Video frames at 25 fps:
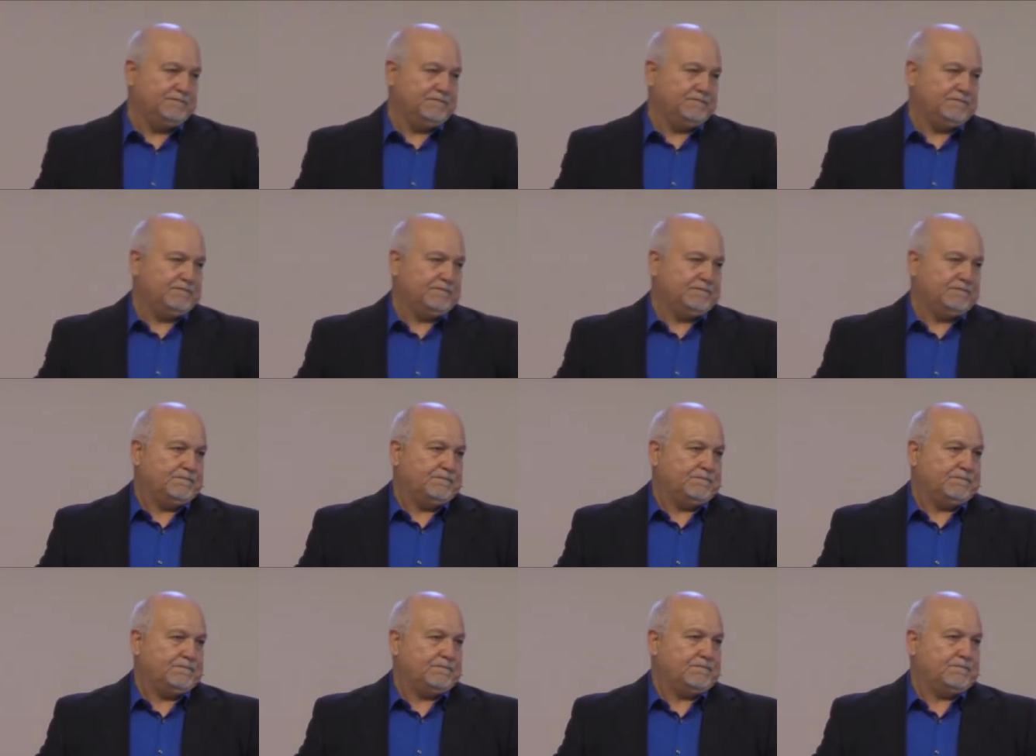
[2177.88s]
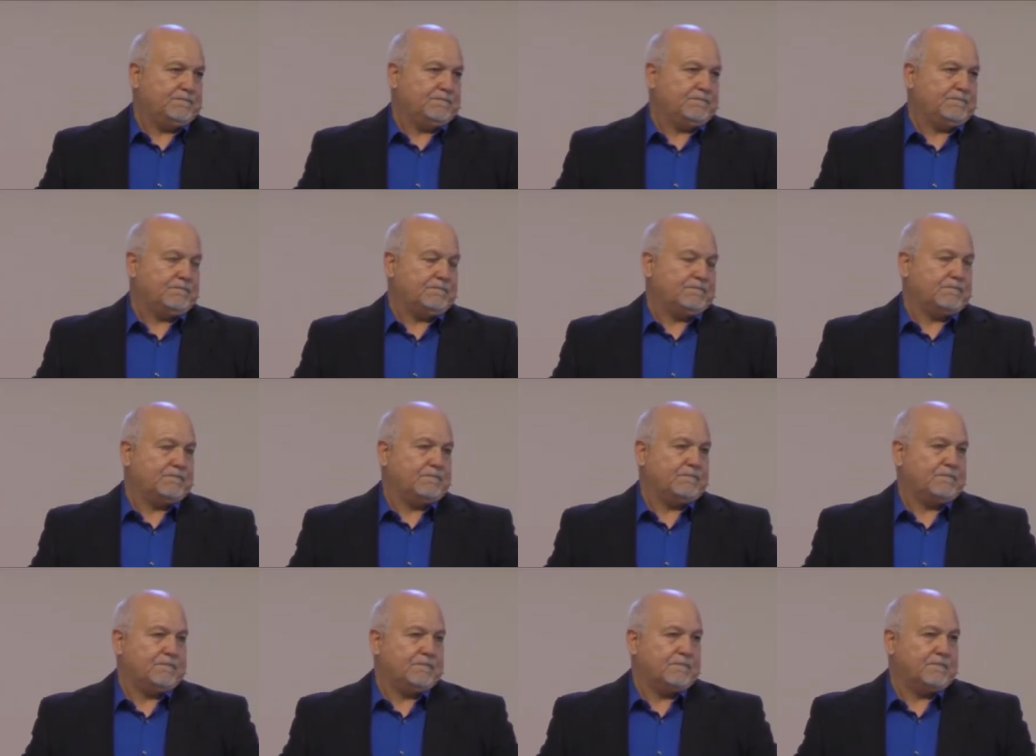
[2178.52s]

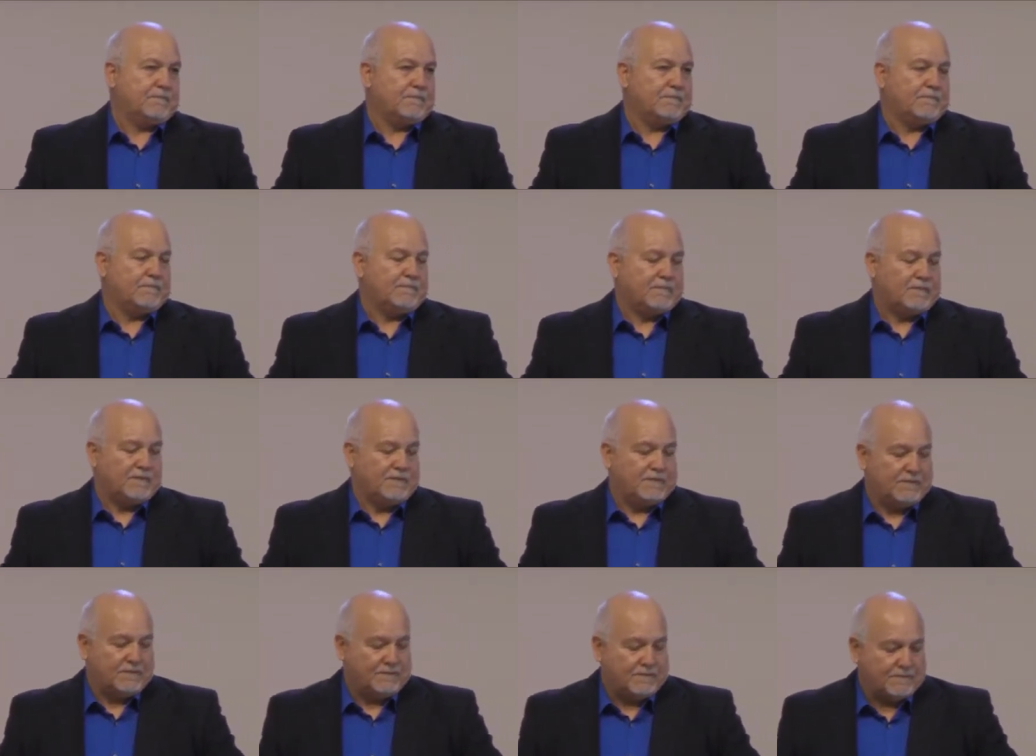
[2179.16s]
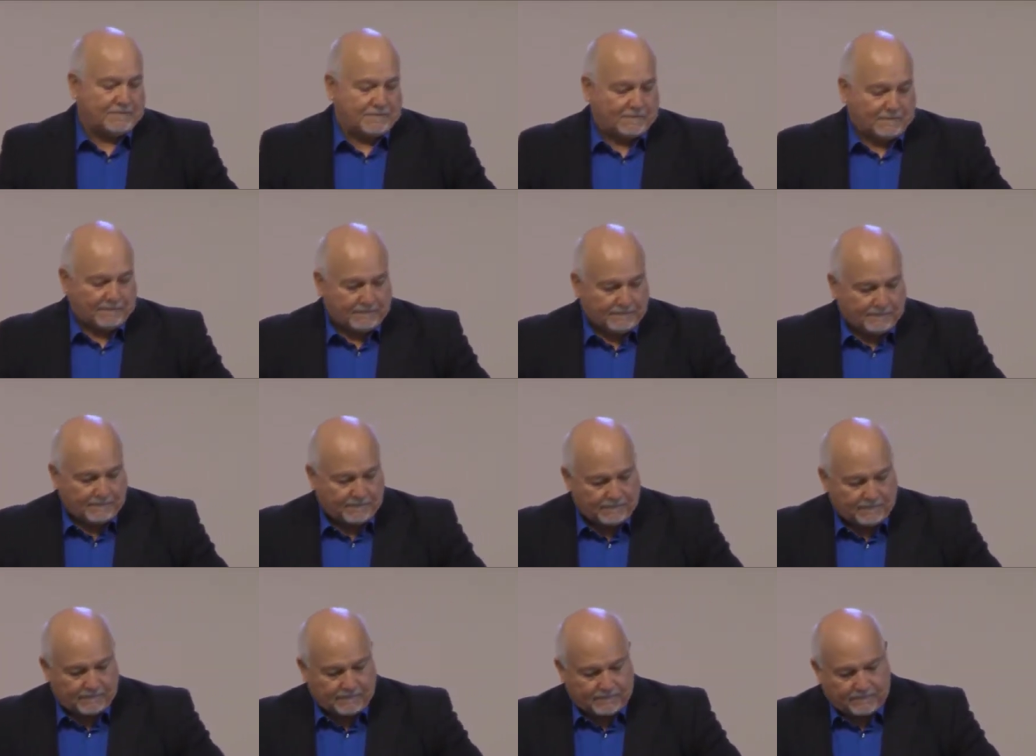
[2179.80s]

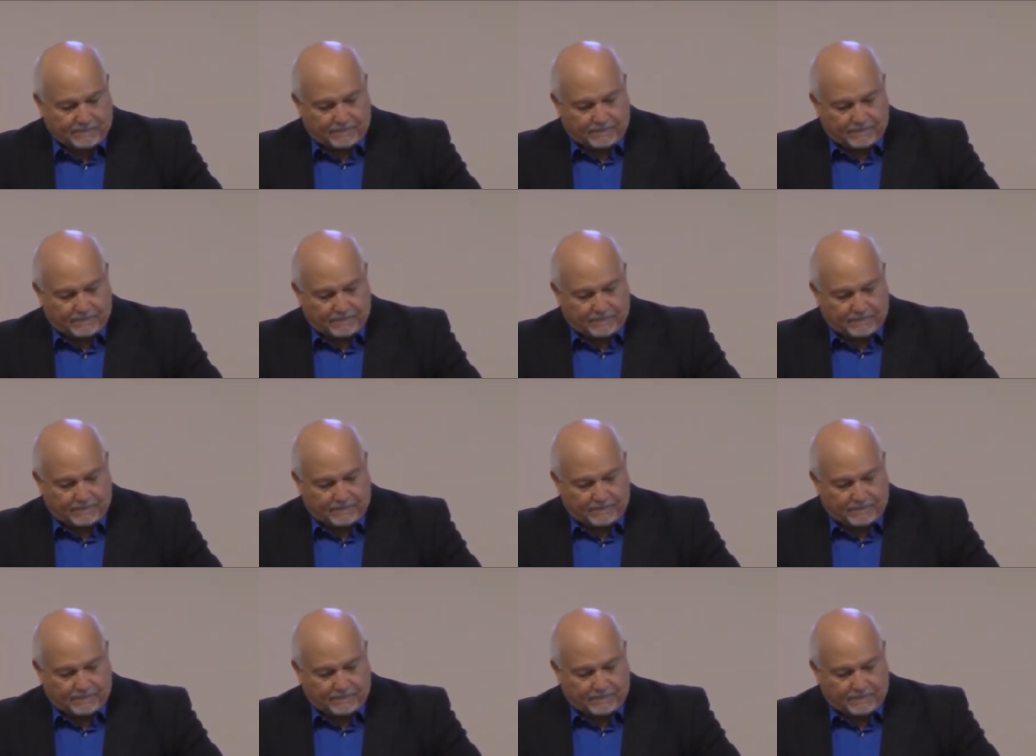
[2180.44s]
No one is speaking in this clip.